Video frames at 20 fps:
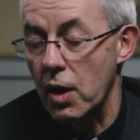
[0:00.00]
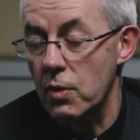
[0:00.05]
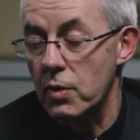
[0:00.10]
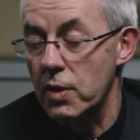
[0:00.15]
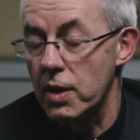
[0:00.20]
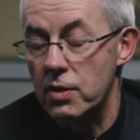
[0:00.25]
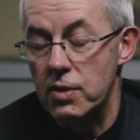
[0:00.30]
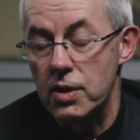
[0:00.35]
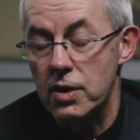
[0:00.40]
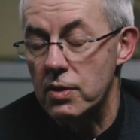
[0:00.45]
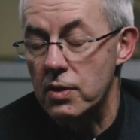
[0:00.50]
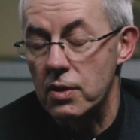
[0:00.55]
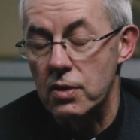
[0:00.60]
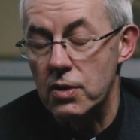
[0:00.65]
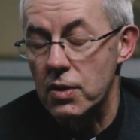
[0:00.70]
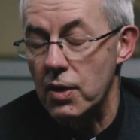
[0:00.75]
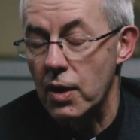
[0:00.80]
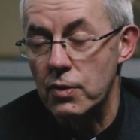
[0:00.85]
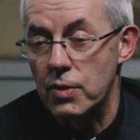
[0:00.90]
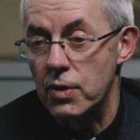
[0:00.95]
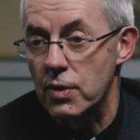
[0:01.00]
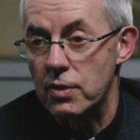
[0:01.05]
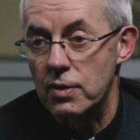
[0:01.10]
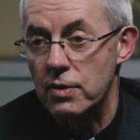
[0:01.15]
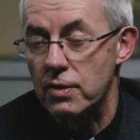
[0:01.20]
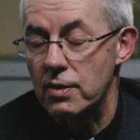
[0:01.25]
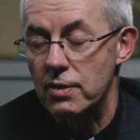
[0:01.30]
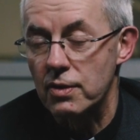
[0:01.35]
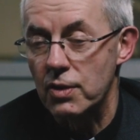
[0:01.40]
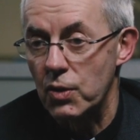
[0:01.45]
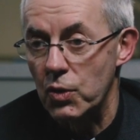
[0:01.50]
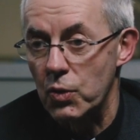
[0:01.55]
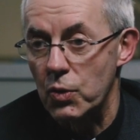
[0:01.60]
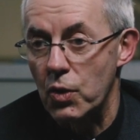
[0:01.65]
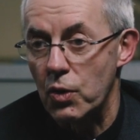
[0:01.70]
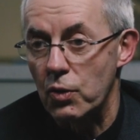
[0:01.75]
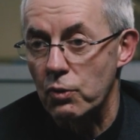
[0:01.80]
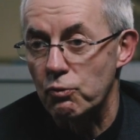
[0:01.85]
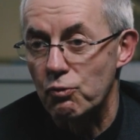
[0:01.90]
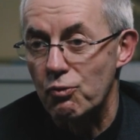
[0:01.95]
Only Jesus shows us who
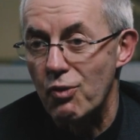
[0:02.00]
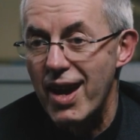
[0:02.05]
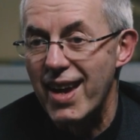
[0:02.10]
God